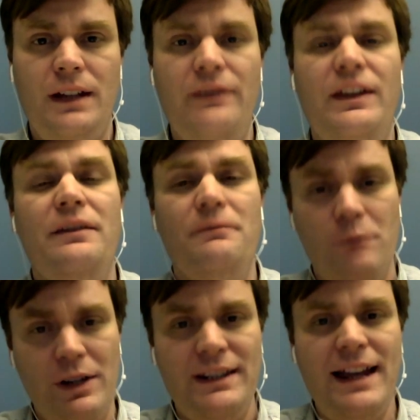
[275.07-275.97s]
And
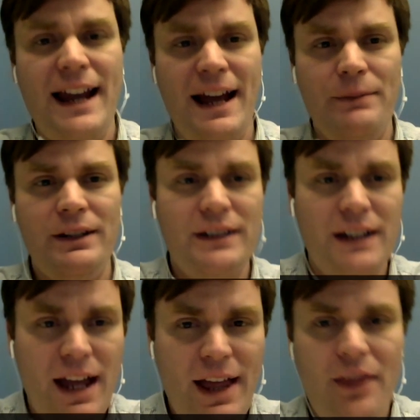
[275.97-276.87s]
then once that happened,
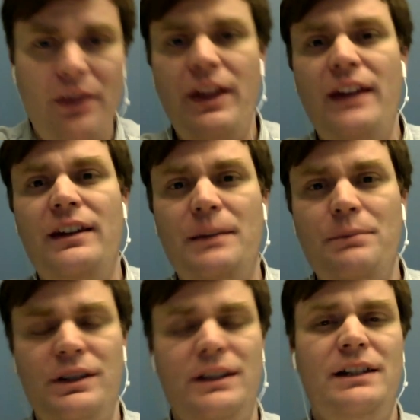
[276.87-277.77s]
then they
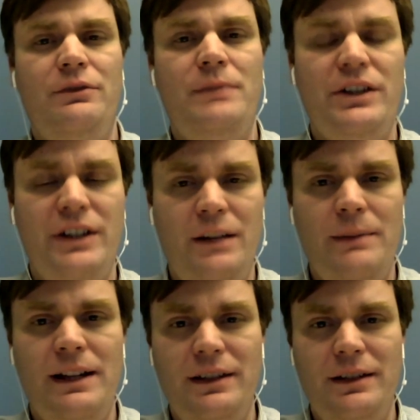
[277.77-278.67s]
put the information out
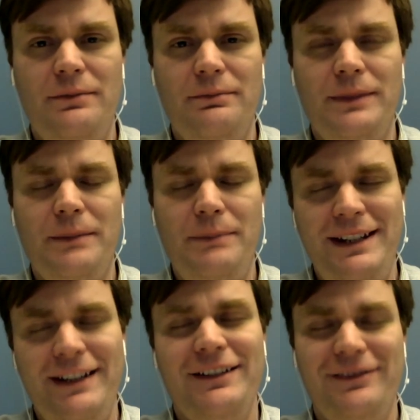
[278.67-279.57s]
about the, the
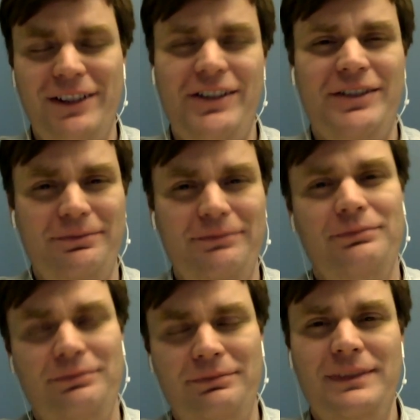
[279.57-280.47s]
PITA, which
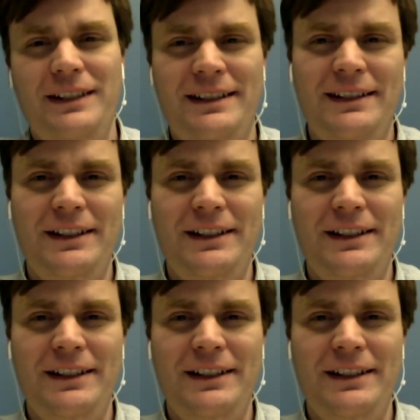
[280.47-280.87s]
it's,